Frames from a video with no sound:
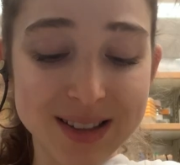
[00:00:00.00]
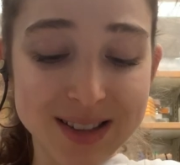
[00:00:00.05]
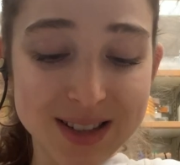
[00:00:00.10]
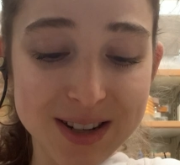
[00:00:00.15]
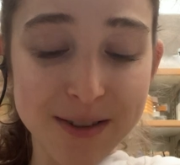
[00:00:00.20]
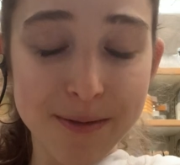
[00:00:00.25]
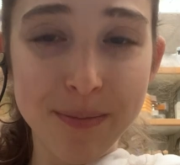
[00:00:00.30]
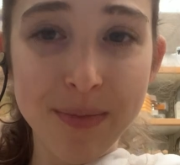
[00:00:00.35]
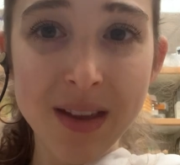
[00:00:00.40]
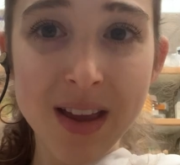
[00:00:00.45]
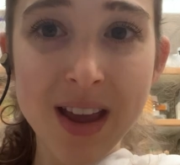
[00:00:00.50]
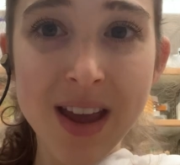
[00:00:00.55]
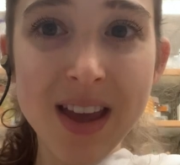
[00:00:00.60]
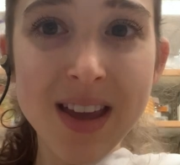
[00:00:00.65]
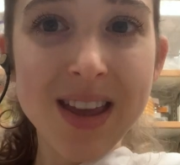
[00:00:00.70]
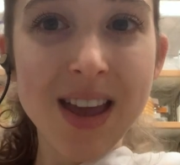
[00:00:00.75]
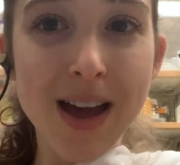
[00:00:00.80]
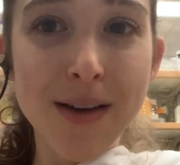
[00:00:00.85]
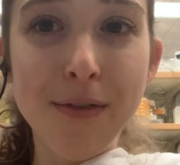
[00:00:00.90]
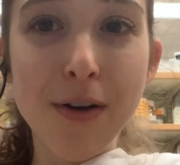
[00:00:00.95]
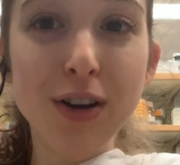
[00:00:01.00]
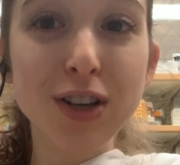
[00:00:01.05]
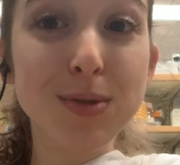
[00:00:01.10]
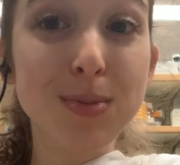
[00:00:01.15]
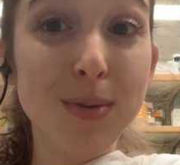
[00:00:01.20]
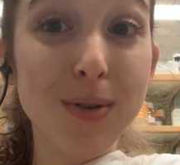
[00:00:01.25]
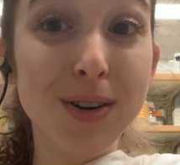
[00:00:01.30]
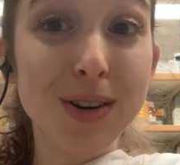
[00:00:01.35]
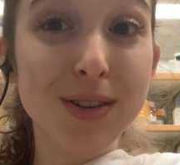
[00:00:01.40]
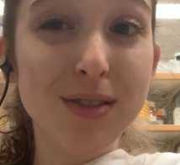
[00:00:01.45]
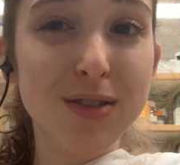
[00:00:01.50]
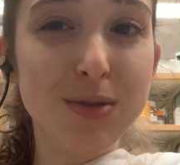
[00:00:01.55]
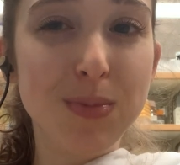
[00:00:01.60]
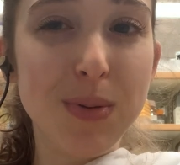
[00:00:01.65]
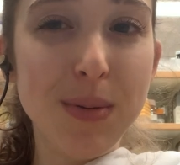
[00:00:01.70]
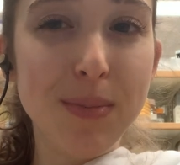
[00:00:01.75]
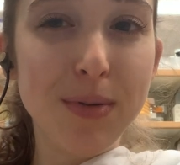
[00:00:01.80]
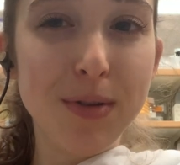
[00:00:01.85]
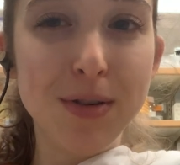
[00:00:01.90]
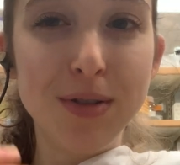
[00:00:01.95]
And so, yeah, I've always been one of those
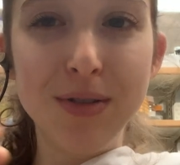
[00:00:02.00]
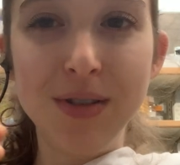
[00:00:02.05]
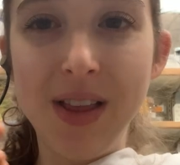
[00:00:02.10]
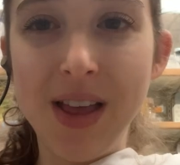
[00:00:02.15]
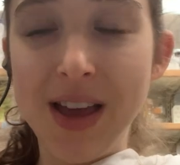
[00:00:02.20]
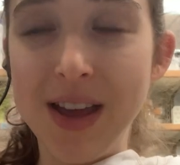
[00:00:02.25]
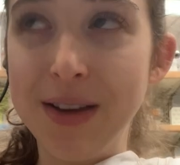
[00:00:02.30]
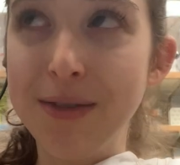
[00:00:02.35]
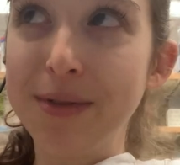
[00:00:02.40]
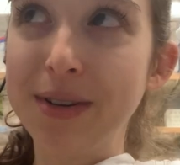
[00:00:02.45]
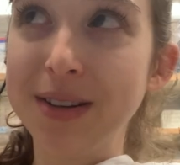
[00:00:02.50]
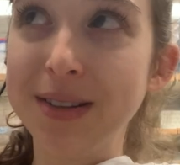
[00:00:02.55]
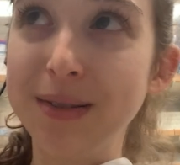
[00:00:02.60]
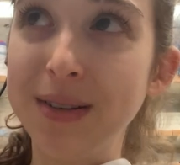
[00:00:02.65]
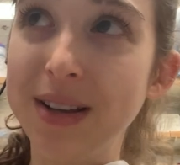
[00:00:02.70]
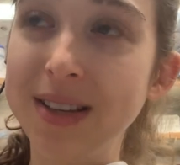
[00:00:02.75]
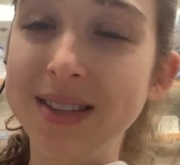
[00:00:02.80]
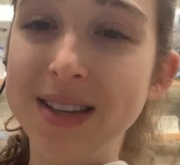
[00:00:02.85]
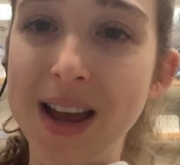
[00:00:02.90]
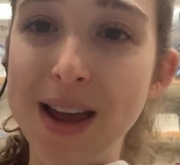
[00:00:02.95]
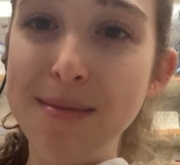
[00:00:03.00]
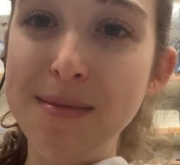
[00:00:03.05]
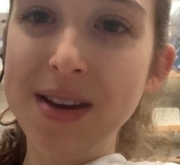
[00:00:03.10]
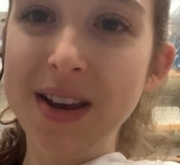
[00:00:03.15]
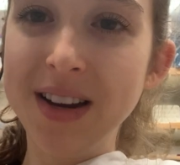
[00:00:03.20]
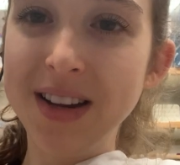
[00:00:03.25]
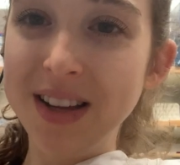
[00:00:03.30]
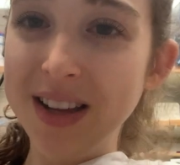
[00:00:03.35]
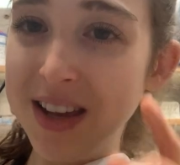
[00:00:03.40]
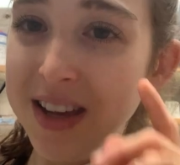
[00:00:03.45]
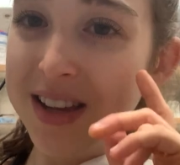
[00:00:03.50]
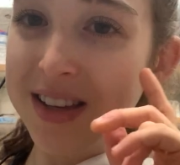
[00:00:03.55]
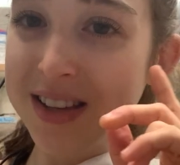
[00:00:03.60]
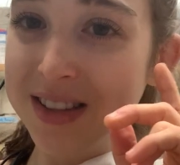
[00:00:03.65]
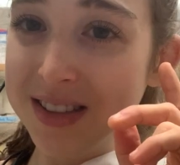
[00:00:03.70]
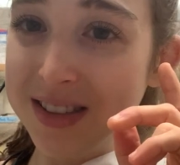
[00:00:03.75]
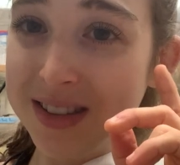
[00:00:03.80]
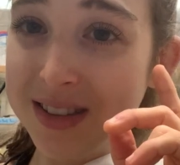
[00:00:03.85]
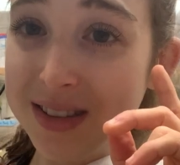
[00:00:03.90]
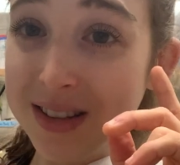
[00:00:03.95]
people who like when an assignment
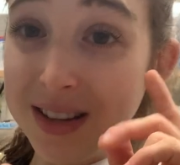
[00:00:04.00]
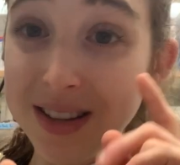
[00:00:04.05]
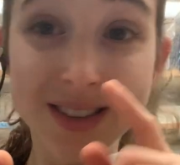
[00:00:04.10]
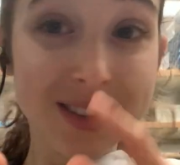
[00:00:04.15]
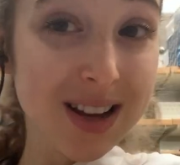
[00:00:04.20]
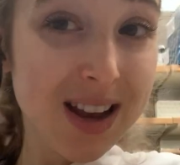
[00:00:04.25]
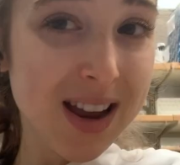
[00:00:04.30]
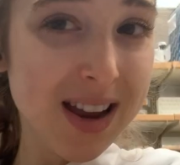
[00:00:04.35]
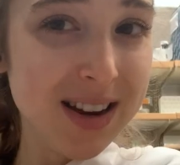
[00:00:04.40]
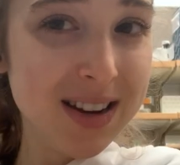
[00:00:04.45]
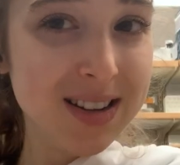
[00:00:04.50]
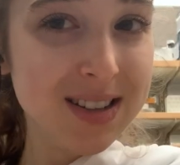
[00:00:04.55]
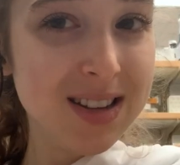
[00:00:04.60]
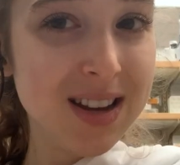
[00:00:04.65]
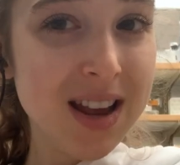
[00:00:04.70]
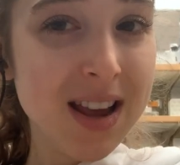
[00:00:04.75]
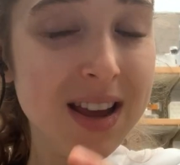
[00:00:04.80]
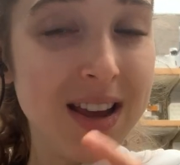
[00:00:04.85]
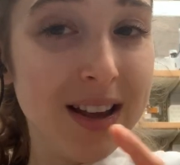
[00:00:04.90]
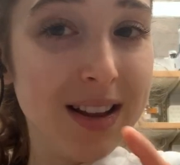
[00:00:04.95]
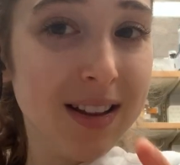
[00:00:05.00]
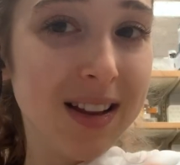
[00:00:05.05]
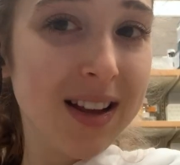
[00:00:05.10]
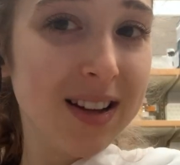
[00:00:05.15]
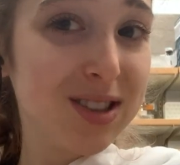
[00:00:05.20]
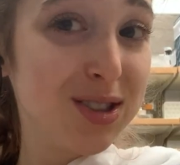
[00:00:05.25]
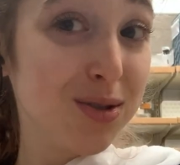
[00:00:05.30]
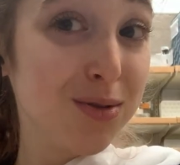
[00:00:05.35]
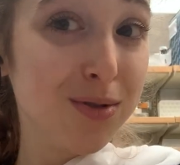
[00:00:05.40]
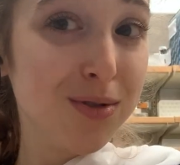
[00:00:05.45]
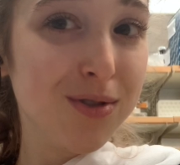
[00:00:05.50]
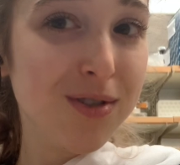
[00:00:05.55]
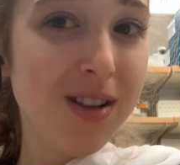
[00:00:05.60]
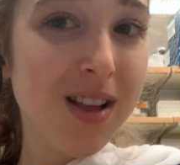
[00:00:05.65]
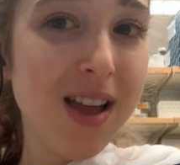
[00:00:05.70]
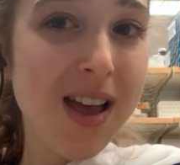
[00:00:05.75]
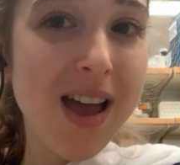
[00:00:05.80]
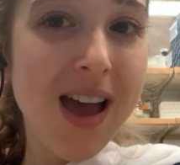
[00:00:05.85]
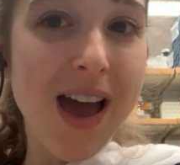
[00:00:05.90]
is assigned in like school,